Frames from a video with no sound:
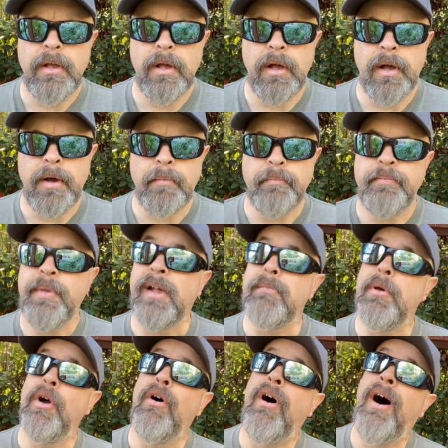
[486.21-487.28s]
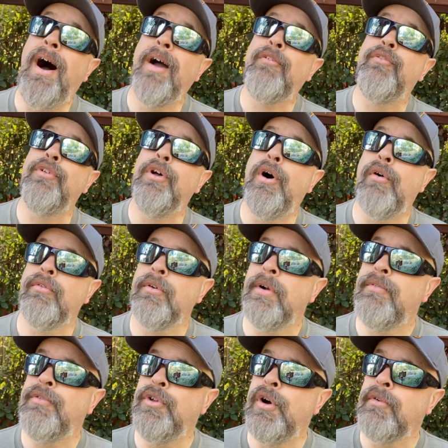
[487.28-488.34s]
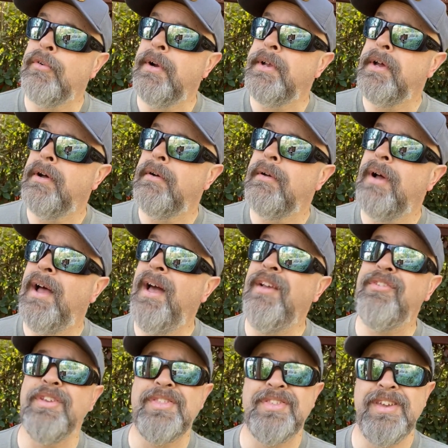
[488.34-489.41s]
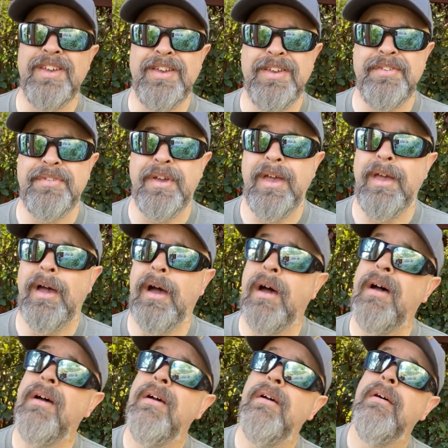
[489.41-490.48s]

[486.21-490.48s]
Had a big old hawk flew over right now. I actually think he's a